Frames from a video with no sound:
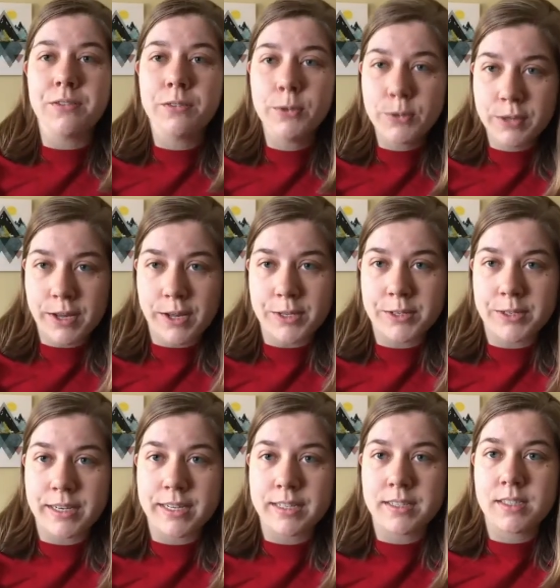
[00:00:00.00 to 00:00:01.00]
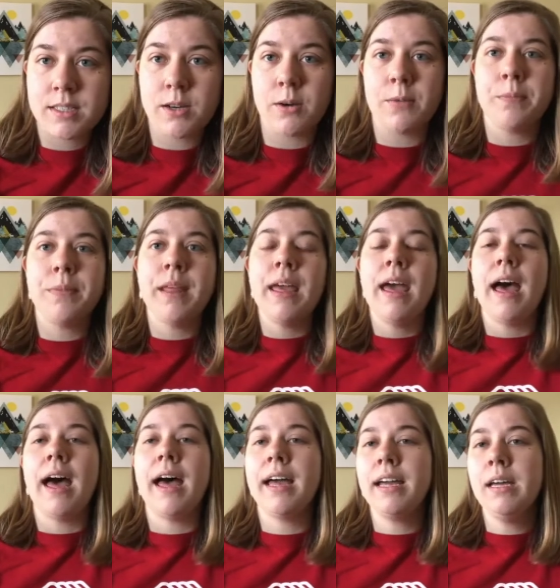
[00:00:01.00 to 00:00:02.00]
food coloring. So
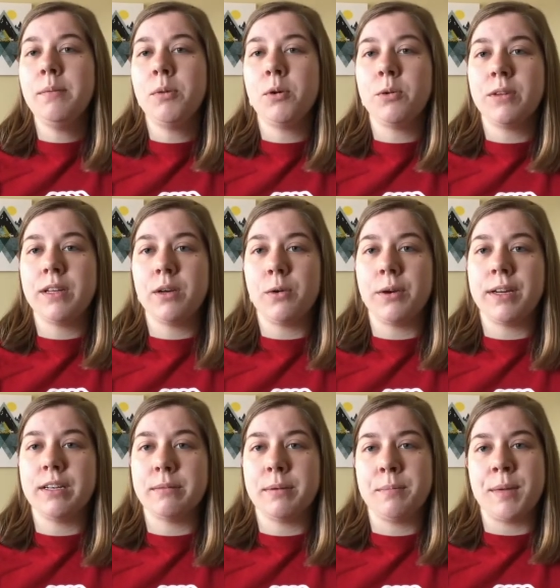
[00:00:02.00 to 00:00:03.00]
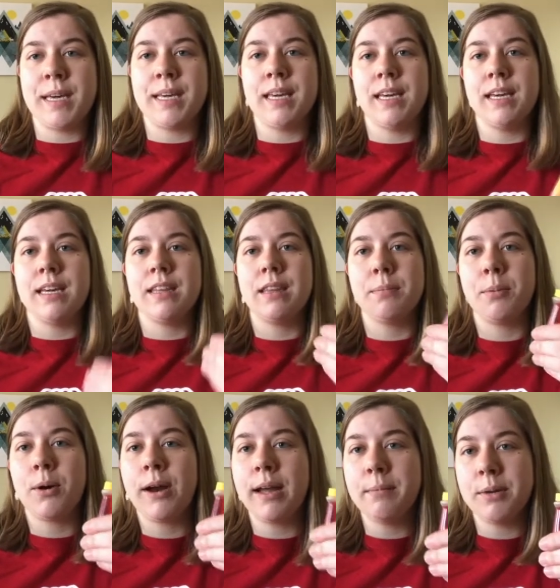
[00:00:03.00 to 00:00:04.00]
I am only going to be making the
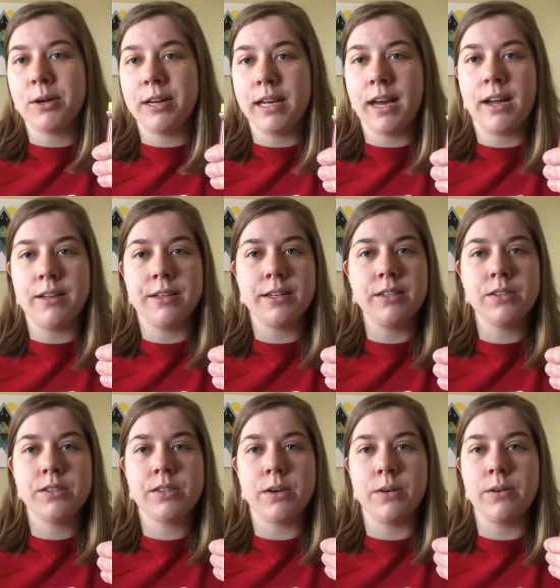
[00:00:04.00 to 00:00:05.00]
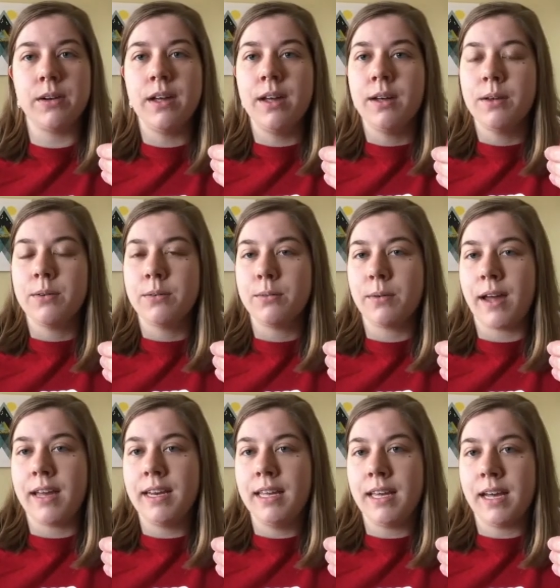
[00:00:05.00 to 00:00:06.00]
primary colors, so
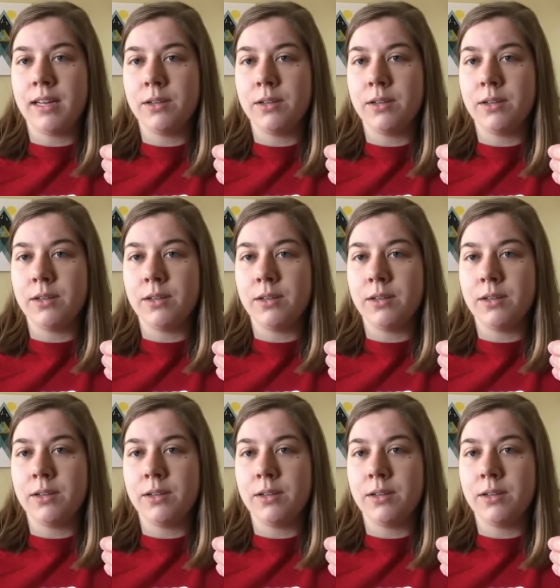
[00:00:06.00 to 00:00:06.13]
red, yellow,